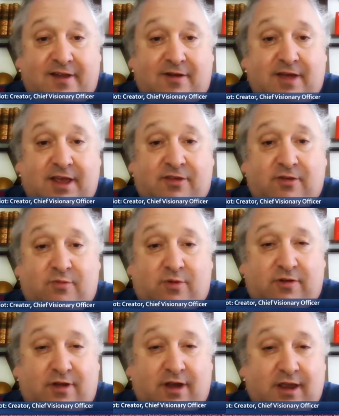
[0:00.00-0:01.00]
Okay, so
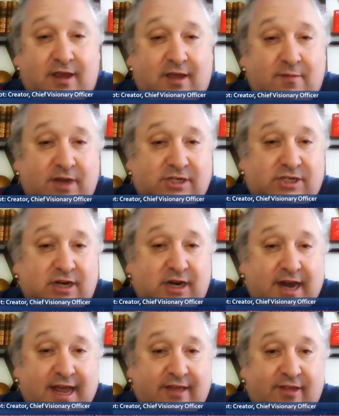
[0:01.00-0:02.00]
we're talking commission
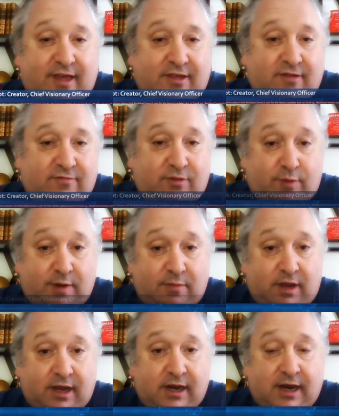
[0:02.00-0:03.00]
in excess of $3
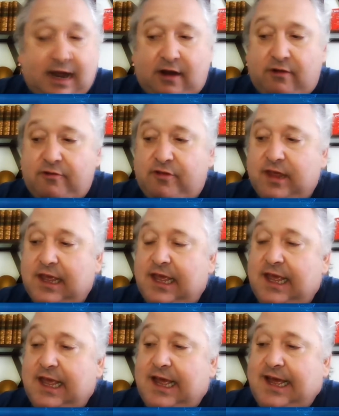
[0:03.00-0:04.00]
million.
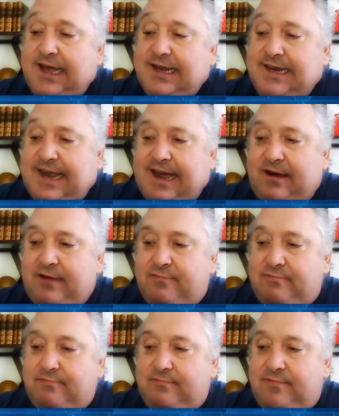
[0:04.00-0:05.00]

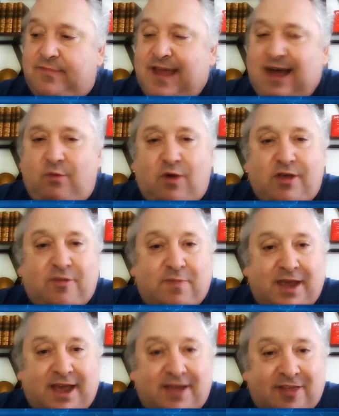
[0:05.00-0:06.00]
Now, that wasn't
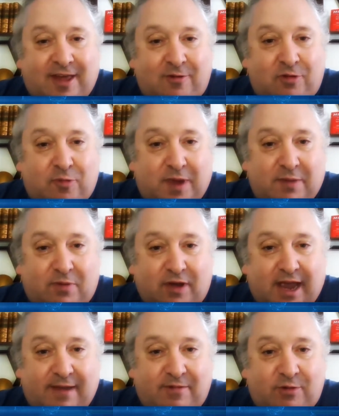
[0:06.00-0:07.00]
because those people
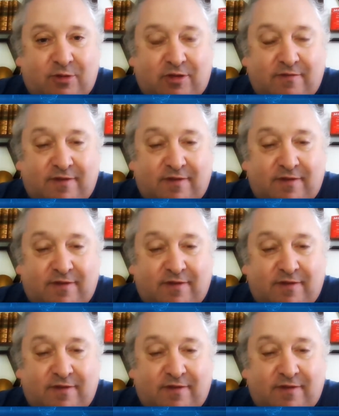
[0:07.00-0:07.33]
came to his